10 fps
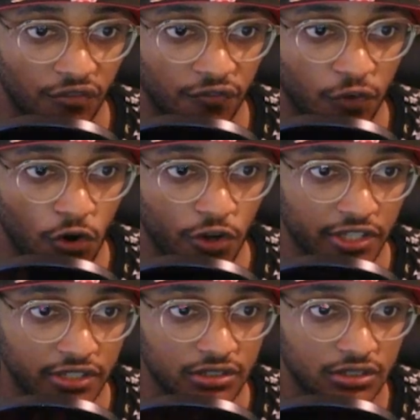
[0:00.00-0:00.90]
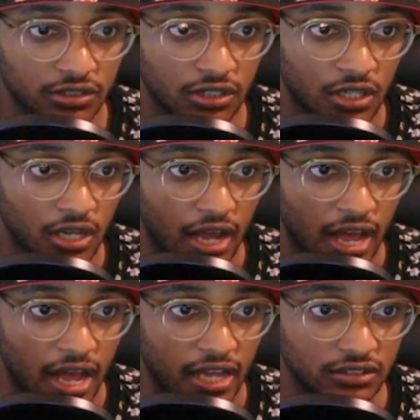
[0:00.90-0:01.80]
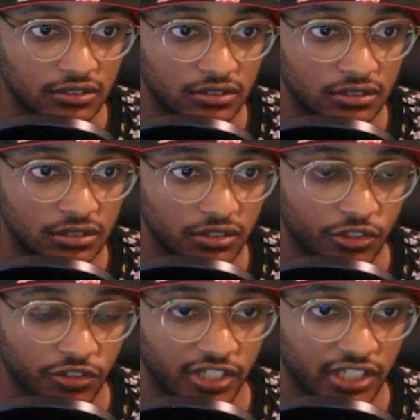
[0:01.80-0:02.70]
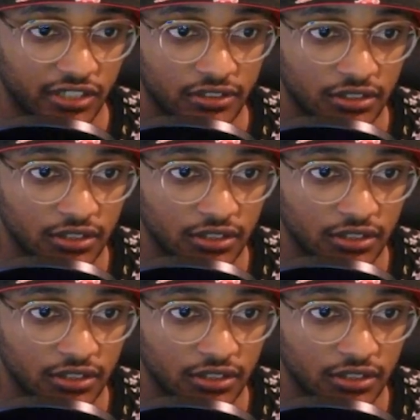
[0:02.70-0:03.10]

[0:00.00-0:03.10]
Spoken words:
Boyd, and Creed